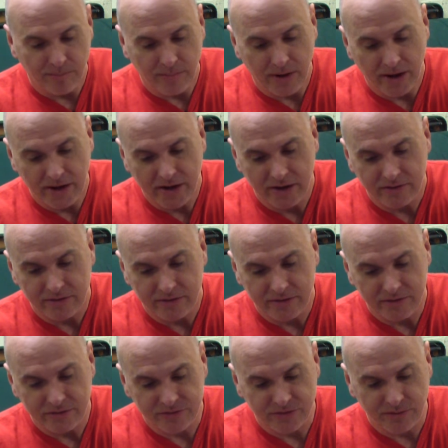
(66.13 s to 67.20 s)
I got
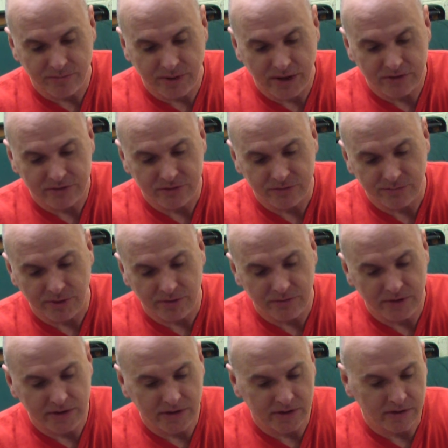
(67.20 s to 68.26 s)
interested in banjos by
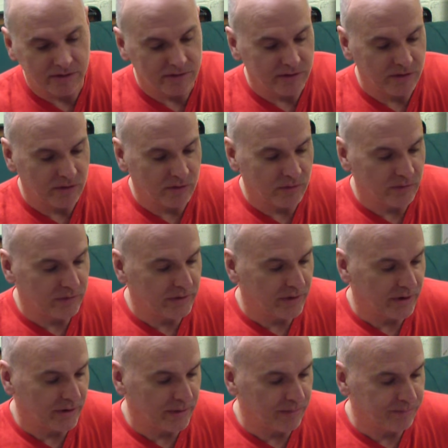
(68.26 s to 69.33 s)
reading the old
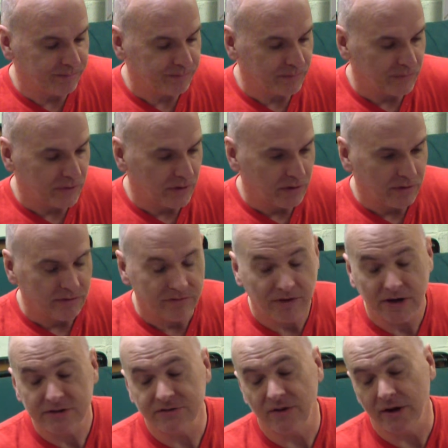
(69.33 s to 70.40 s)

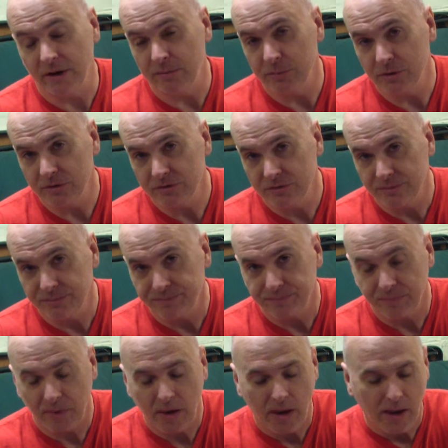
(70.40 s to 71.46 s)
Foxfire books,
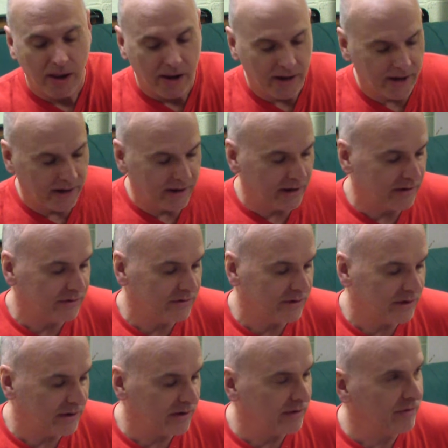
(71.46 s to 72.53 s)
and
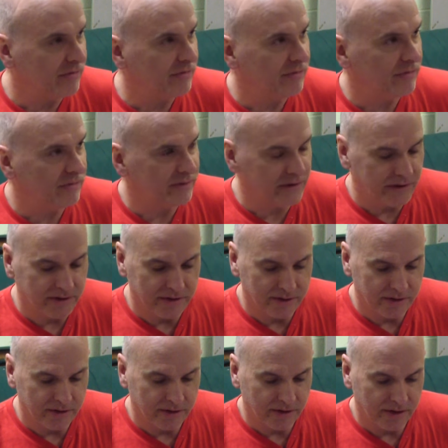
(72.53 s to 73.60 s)

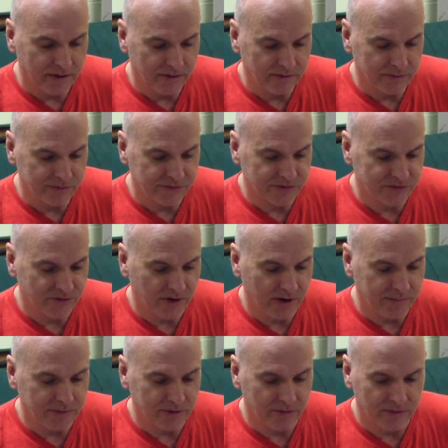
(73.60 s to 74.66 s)
it was
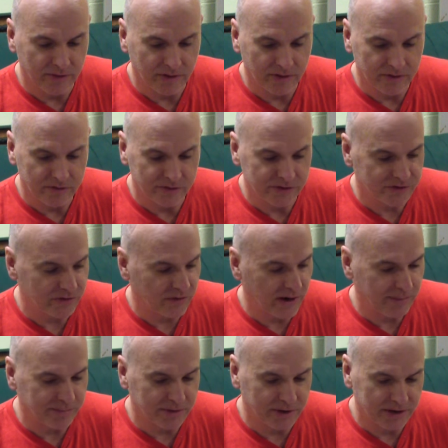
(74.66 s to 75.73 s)
described, the traditional
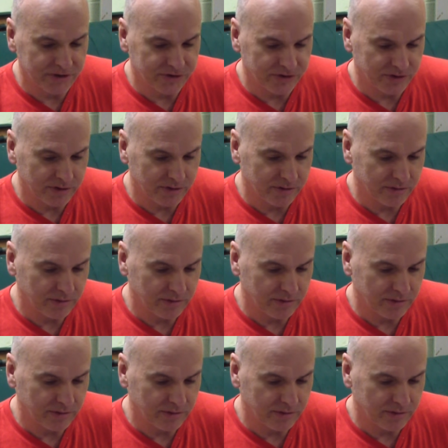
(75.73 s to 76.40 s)
Appalachian